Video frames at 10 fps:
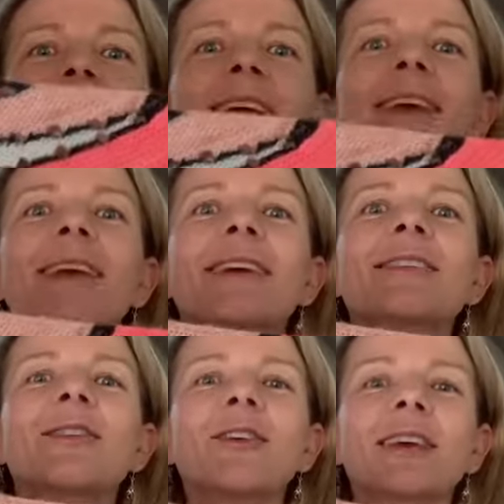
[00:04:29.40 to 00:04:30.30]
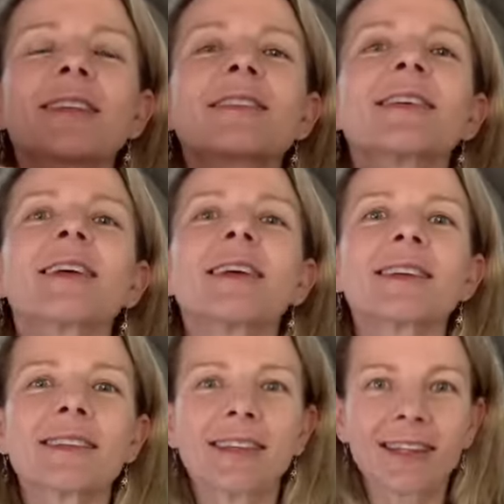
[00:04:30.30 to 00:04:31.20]
here so you can see
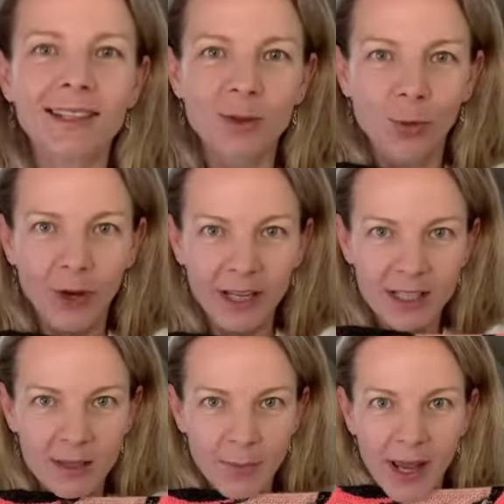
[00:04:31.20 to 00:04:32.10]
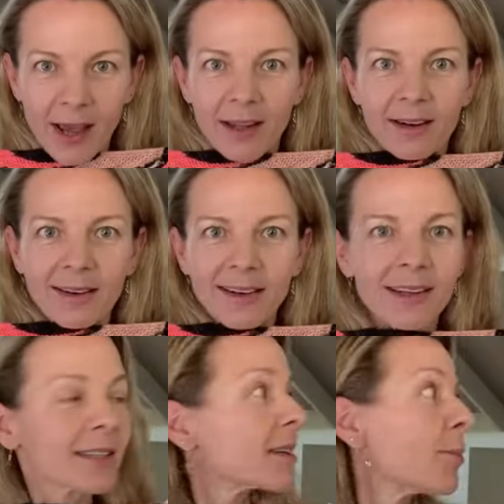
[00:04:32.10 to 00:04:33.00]
it. Its wingspan
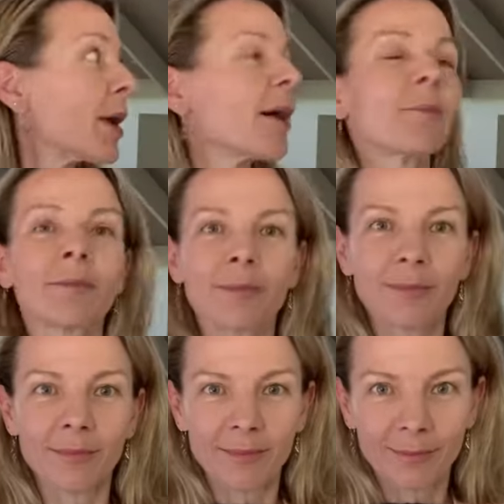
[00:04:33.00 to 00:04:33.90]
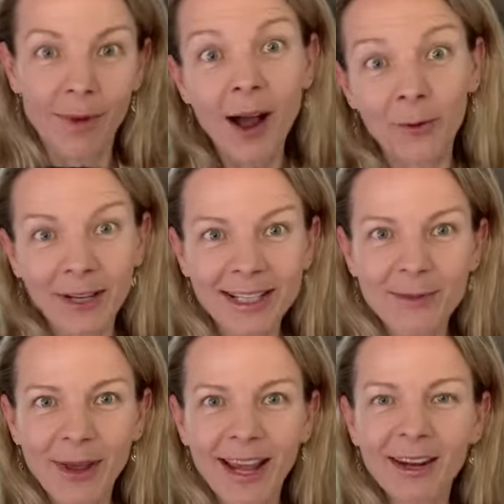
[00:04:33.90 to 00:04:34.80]
is about my
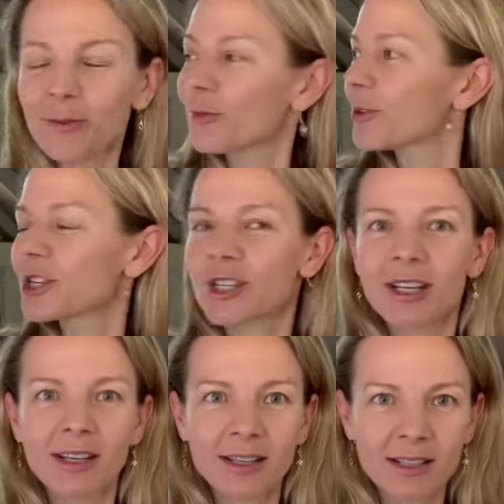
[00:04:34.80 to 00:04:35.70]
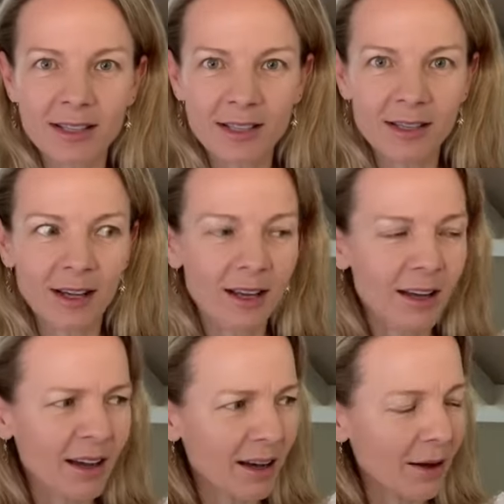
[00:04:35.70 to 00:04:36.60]
wingspan, which is,
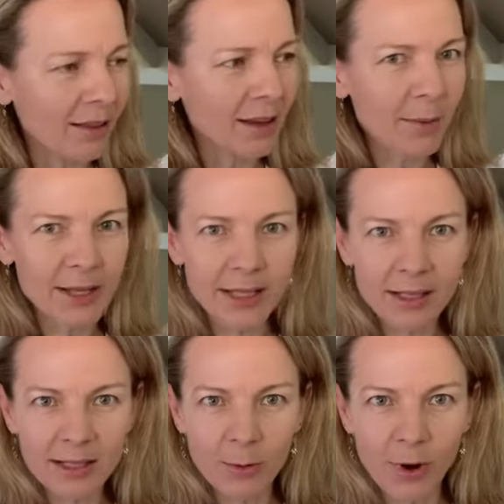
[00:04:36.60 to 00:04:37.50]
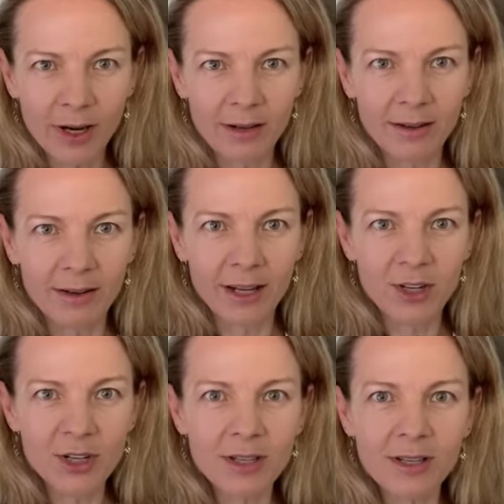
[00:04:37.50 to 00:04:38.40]
I think about 61
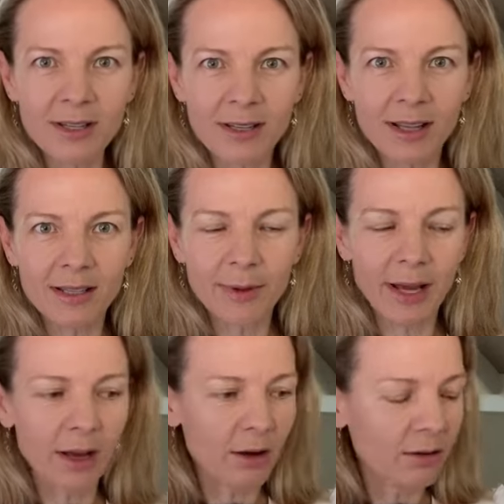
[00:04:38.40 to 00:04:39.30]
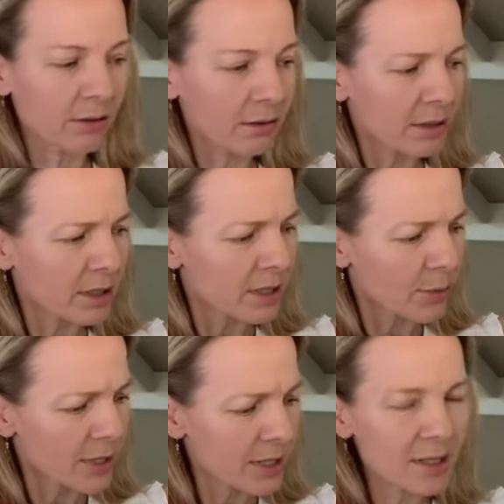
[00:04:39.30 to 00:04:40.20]
inches. That's about how,
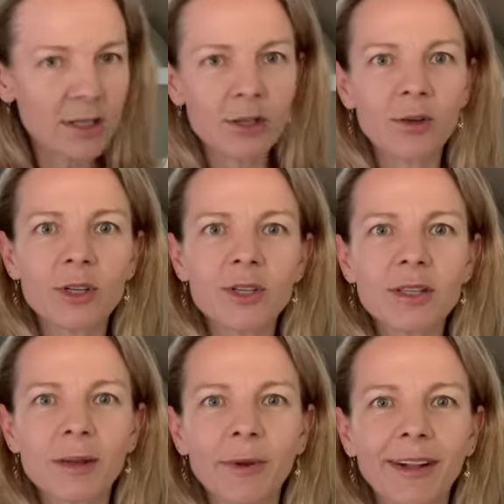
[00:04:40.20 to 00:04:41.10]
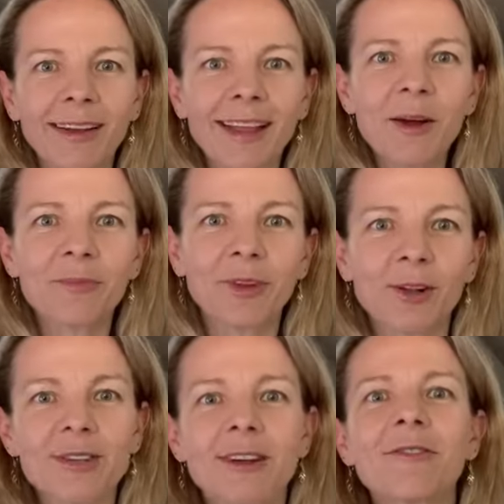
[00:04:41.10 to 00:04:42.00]
61, 62 inches, something like that,
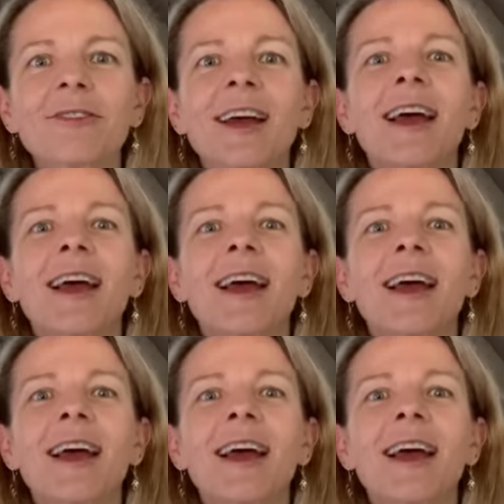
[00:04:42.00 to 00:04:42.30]
close enough.